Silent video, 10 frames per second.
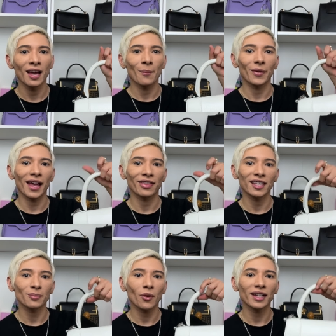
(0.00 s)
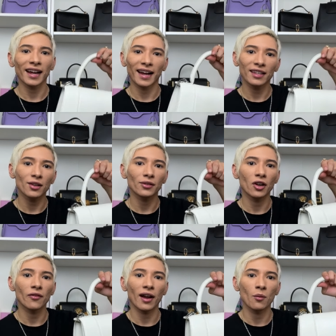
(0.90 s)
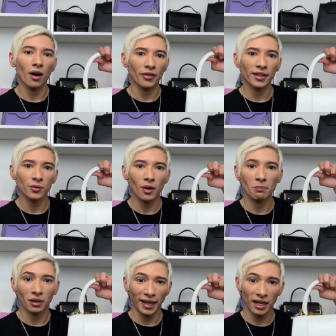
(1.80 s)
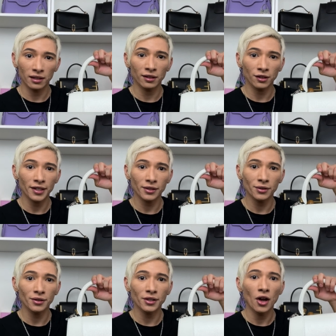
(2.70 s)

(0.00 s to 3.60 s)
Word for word: But at this point, I kind of don't know if I want this one plain in crystals